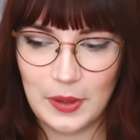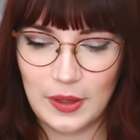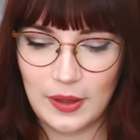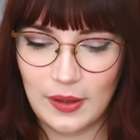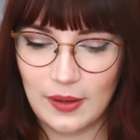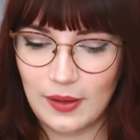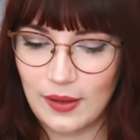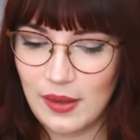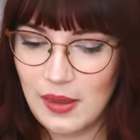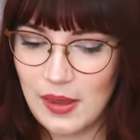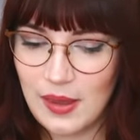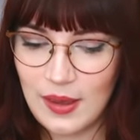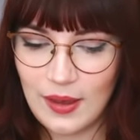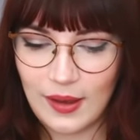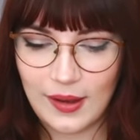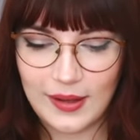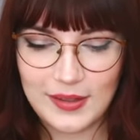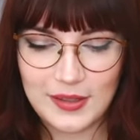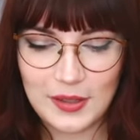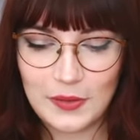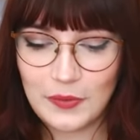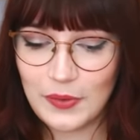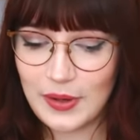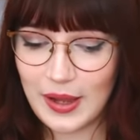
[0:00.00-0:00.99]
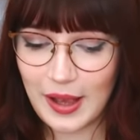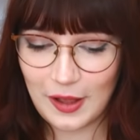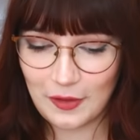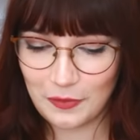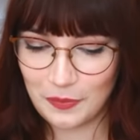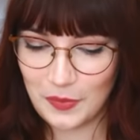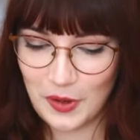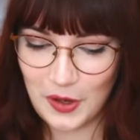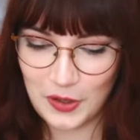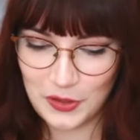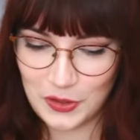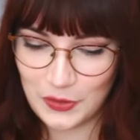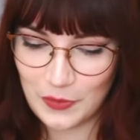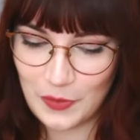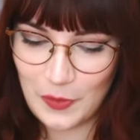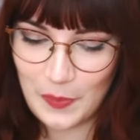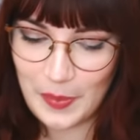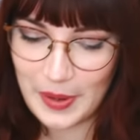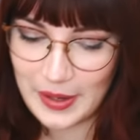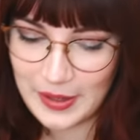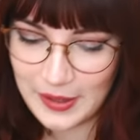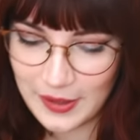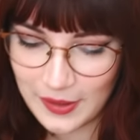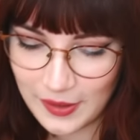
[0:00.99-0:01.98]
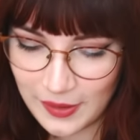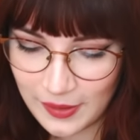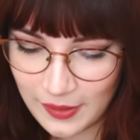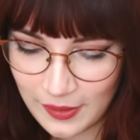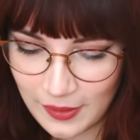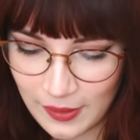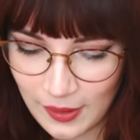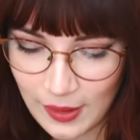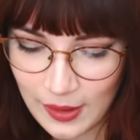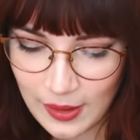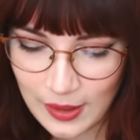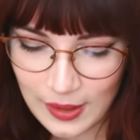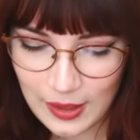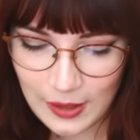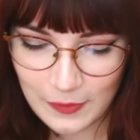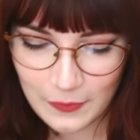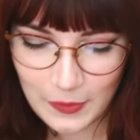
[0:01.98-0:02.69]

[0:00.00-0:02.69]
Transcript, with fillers: But I don't really have much of an opinion.